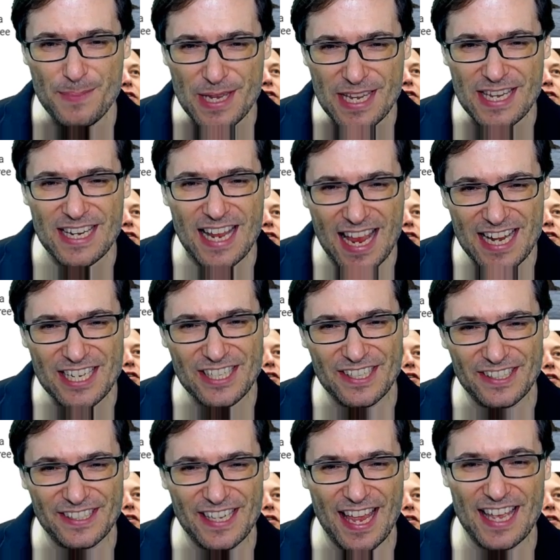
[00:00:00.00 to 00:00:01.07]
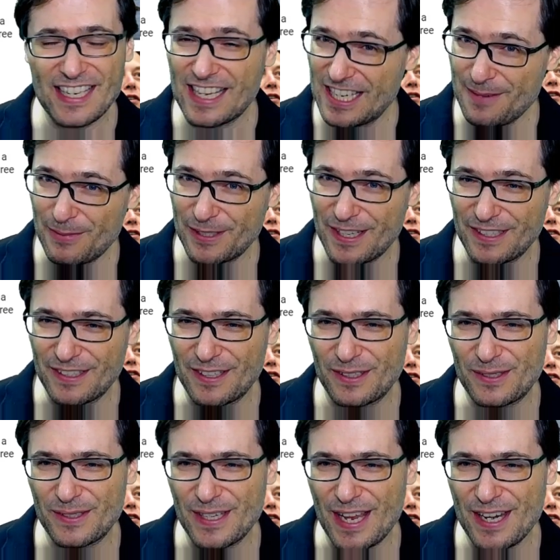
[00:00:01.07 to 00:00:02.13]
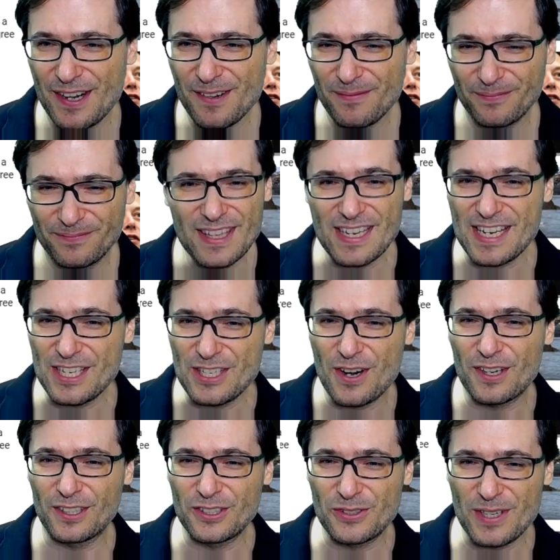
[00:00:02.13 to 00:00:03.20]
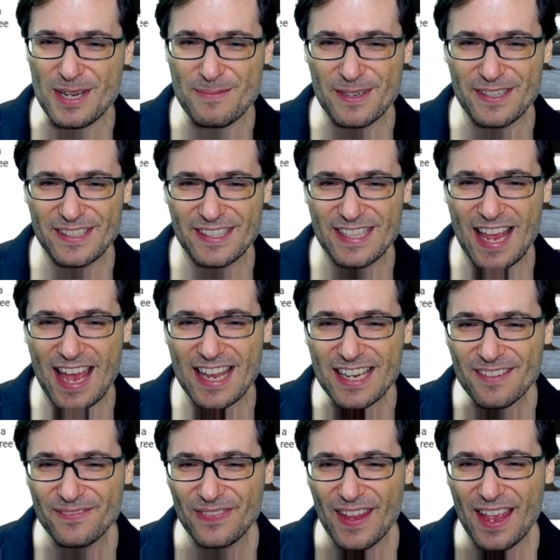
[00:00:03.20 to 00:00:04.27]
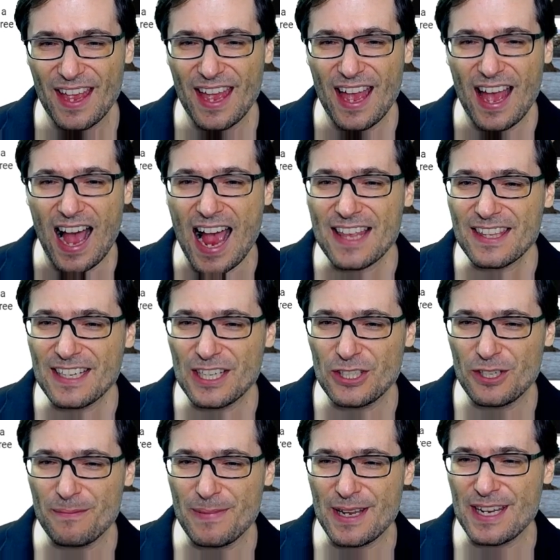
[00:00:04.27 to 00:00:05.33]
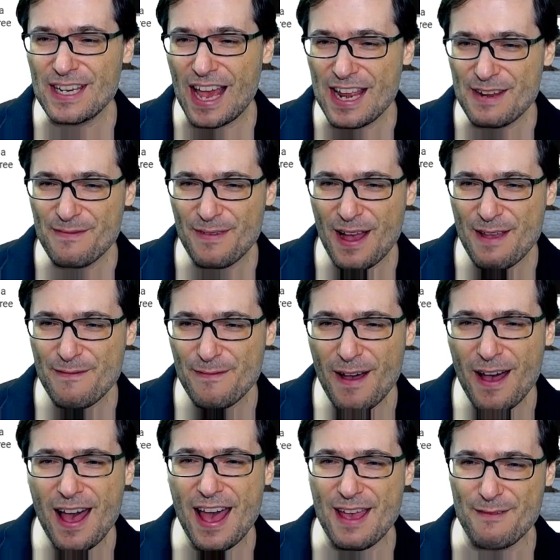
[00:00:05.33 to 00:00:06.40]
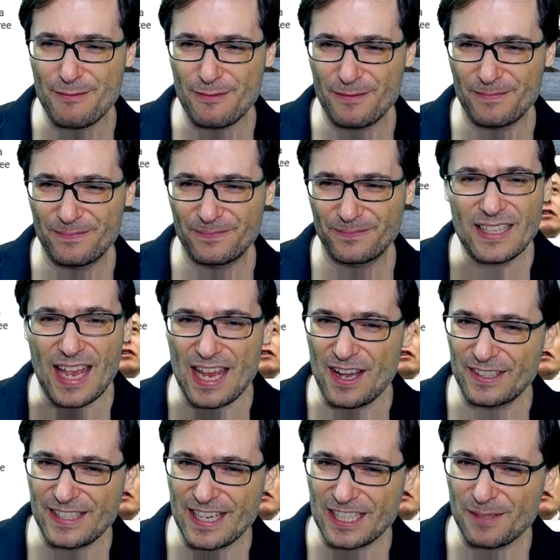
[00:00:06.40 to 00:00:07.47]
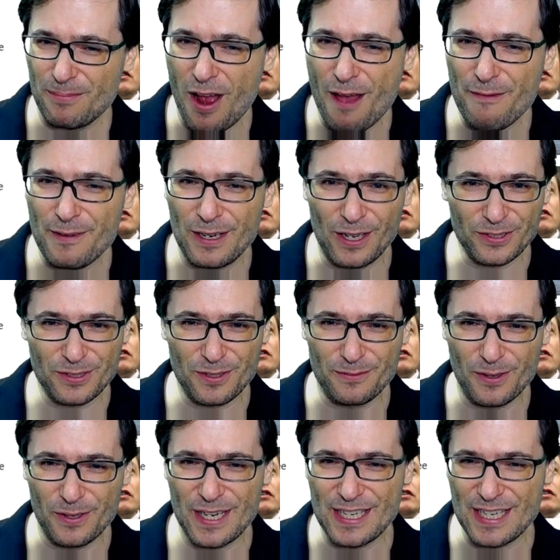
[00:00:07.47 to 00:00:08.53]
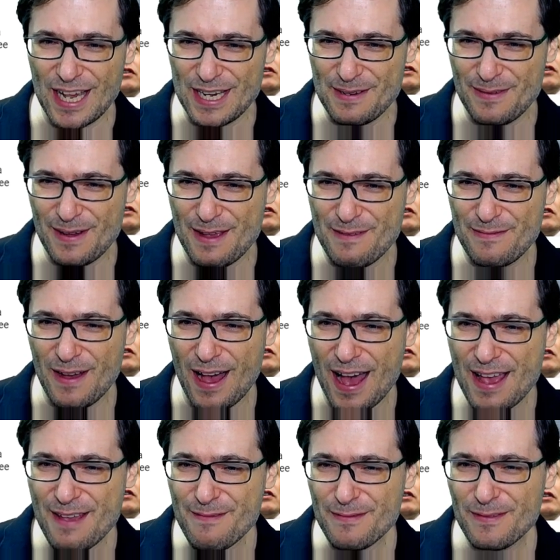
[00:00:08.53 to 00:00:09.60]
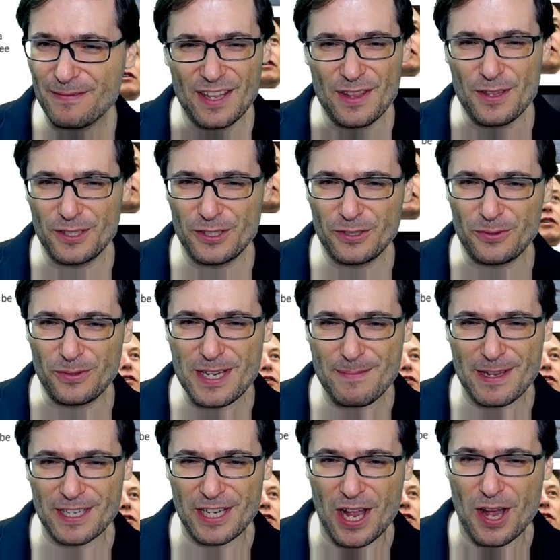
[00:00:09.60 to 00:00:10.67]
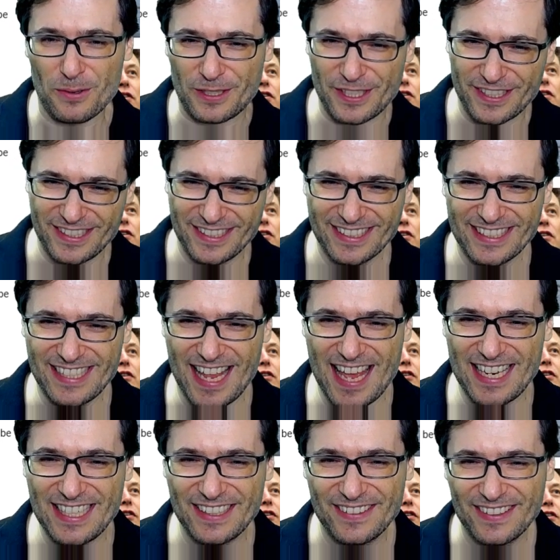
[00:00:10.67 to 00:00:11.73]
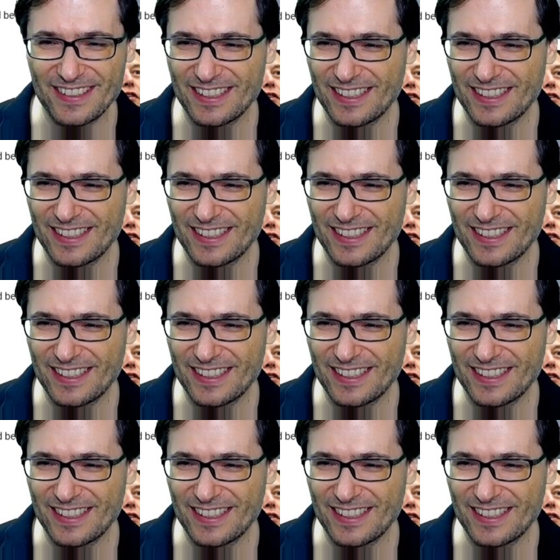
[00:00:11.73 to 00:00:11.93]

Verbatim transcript: B Nation said, 90% of the creator. The Eternal Dreamers said, I think it should be 95.5. Chaos X Prophet also voted 95.5. The Screamin' Goat said,